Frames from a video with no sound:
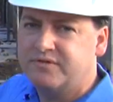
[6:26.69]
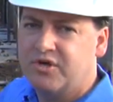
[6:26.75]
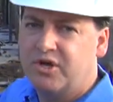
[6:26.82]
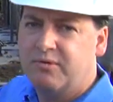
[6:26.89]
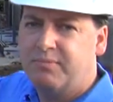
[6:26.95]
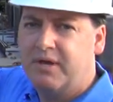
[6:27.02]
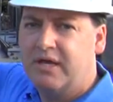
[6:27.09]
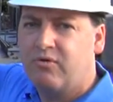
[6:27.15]
is
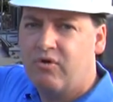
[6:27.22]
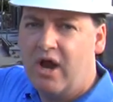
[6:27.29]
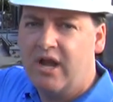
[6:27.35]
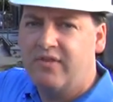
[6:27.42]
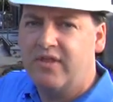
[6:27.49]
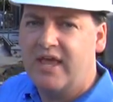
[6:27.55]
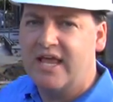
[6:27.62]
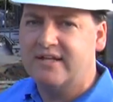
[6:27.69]
going to be,
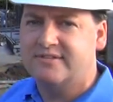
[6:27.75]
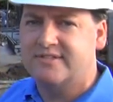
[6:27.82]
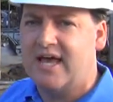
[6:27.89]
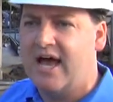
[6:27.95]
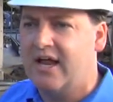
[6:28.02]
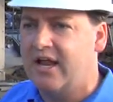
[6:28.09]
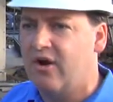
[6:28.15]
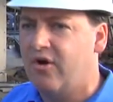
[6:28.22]
creating the
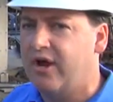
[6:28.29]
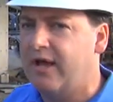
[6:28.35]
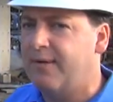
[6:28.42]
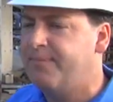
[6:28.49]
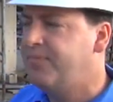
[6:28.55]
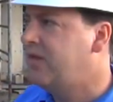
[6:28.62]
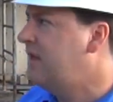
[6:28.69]
inside area.